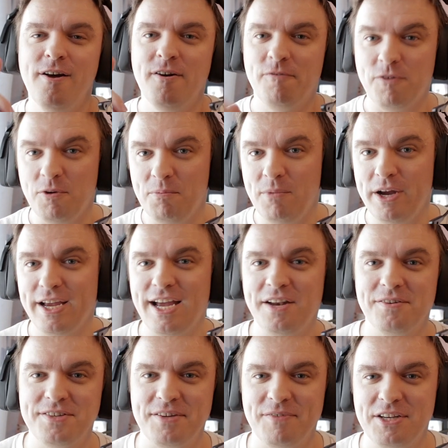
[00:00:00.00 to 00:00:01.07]
from my
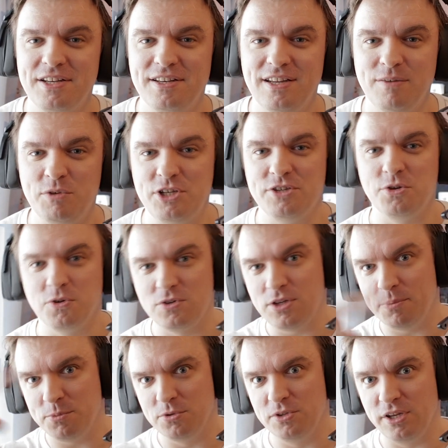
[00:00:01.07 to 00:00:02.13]
Canon 70D, which is hooked
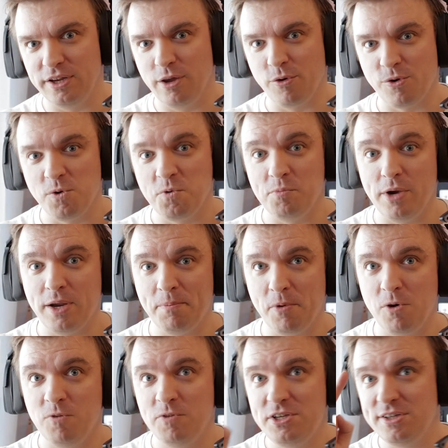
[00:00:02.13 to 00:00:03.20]
up to the Rode Mic
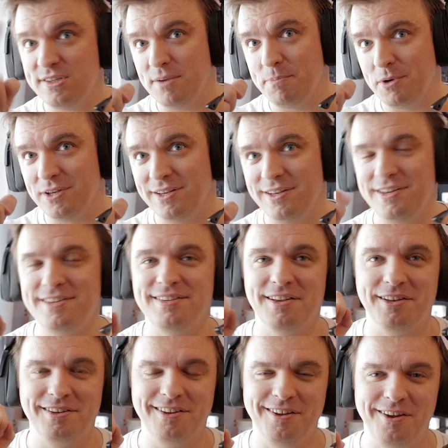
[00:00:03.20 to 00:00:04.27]
Pro, which is a pretty
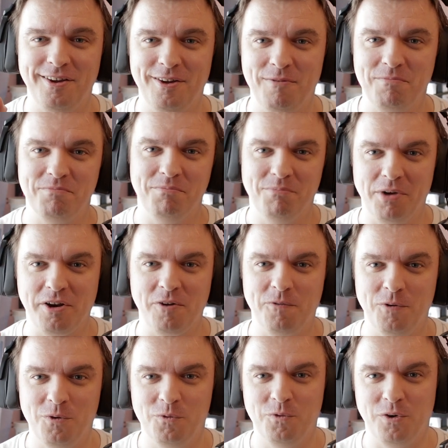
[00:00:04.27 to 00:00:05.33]
decent
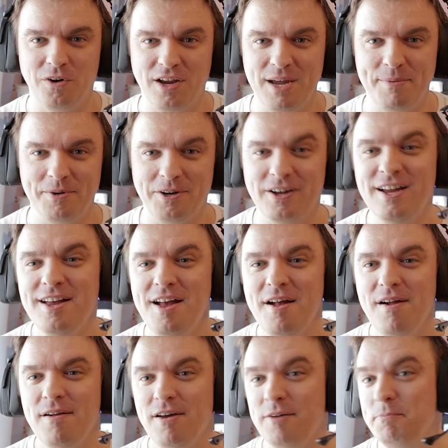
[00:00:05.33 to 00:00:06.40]
microphone for a camera.
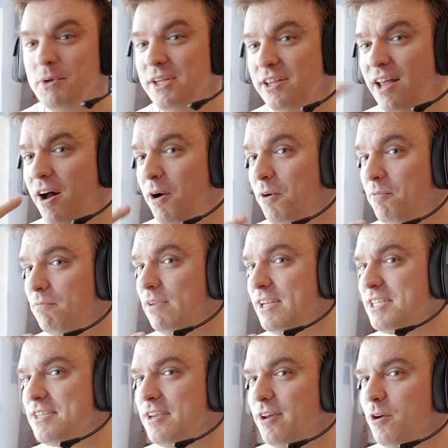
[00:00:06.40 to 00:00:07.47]
But now,
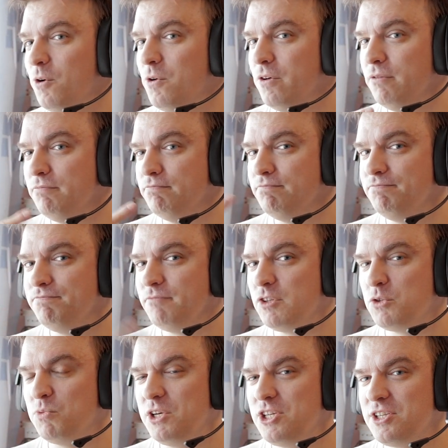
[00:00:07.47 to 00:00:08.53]
let's
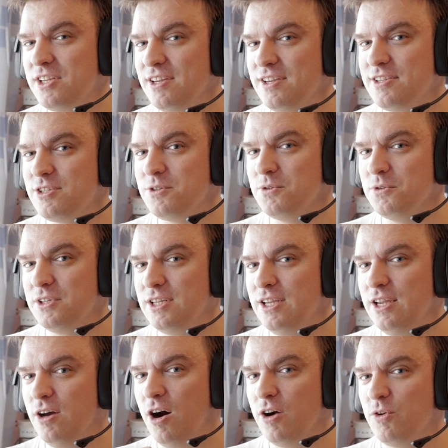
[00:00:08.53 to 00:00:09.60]
switch things to
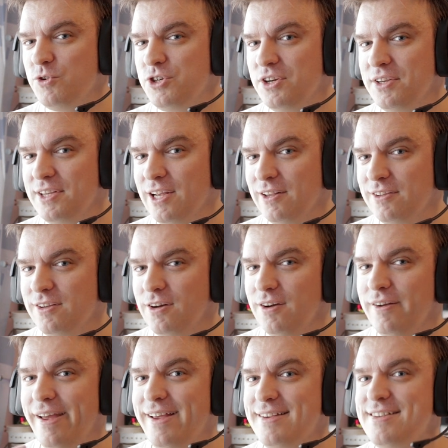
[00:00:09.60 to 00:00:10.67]
the ROG
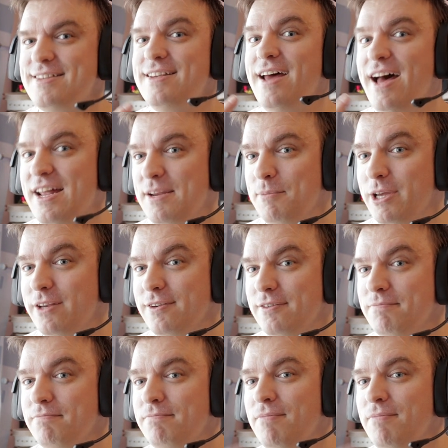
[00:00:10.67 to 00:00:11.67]
Delta S Animate.